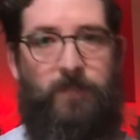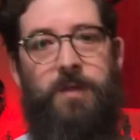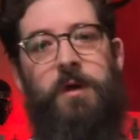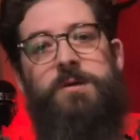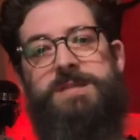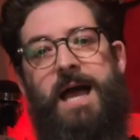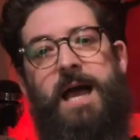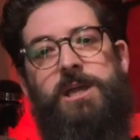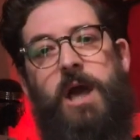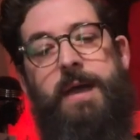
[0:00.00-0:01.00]
Those that
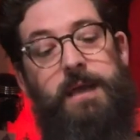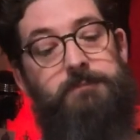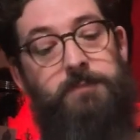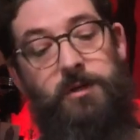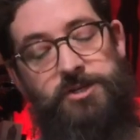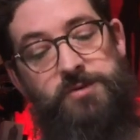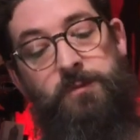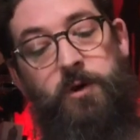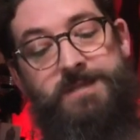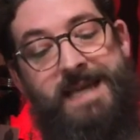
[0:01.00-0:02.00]
are going much
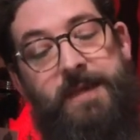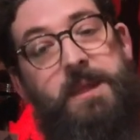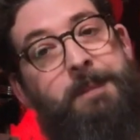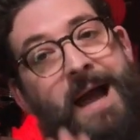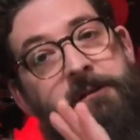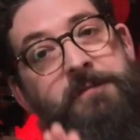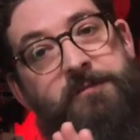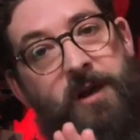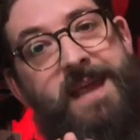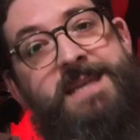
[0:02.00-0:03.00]
more down the
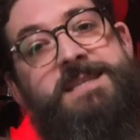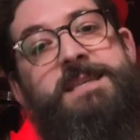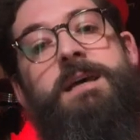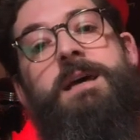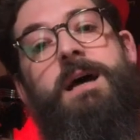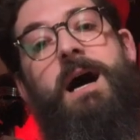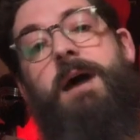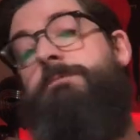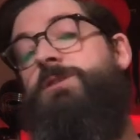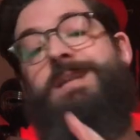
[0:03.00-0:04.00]
paraphrase
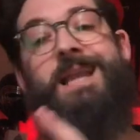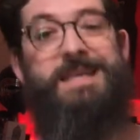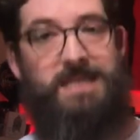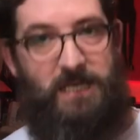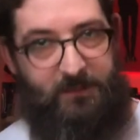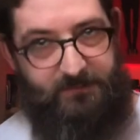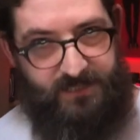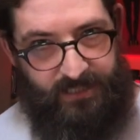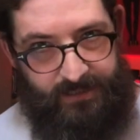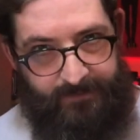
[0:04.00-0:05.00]
are much less
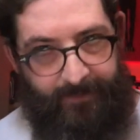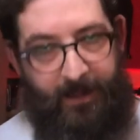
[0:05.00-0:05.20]
clumsy.